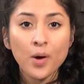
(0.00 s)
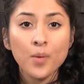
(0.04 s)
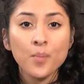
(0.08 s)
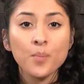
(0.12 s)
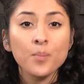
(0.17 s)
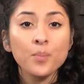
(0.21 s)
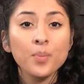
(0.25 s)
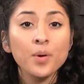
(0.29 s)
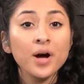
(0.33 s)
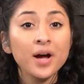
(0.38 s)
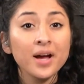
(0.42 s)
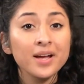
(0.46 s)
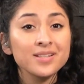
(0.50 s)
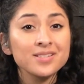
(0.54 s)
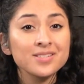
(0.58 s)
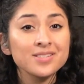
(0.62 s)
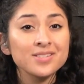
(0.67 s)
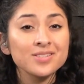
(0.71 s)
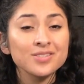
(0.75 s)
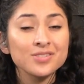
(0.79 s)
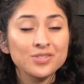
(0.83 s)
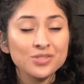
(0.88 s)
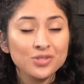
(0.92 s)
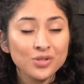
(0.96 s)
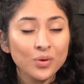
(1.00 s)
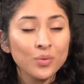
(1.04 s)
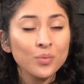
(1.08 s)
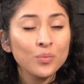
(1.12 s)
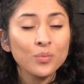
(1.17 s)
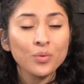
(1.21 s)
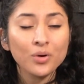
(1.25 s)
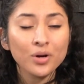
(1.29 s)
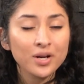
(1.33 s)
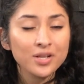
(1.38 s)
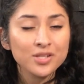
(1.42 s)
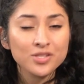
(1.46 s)
But
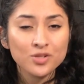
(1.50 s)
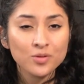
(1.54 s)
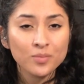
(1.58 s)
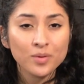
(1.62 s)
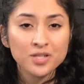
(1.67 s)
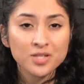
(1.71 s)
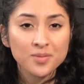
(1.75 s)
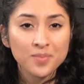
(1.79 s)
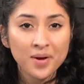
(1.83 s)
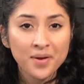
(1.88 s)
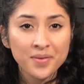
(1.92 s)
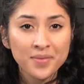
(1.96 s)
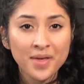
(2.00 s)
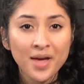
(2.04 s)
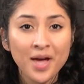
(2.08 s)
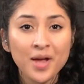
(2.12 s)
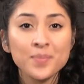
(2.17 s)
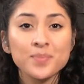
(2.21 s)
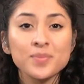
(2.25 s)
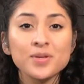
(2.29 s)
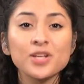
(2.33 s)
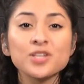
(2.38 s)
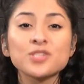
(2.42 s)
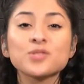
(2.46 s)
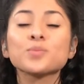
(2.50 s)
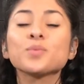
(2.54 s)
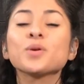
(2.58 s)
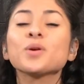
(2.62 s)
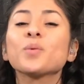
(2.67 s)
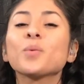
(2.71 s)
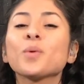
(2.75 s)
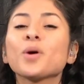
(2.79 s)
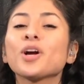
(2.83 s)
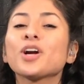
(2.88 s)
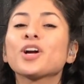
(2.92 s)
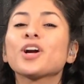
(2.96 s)
don't worry too much about that because we
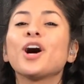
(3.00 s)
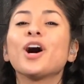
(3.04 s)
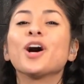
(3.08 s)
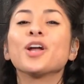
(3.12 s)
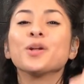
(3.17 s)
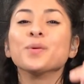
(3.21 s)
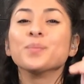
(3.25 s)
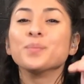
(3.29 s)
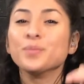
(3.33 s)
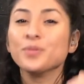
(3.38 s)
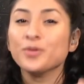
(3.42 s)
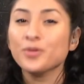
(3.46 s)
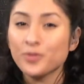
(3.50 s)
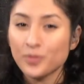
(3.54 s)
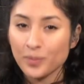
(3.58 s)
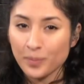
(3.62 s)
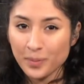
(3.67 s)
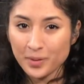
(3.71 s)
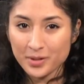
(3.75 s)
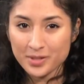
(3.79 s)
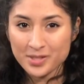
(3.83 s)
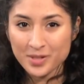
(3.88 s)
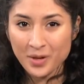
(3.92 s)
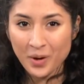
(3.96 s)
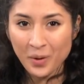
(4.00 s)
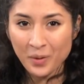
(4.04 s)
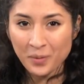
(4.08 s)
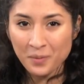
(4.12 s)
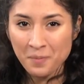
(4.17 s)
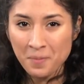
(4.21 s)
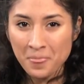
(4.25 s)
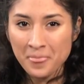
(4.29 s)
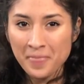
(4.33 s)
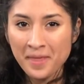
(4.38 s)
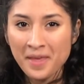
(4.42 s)
work on a movable do.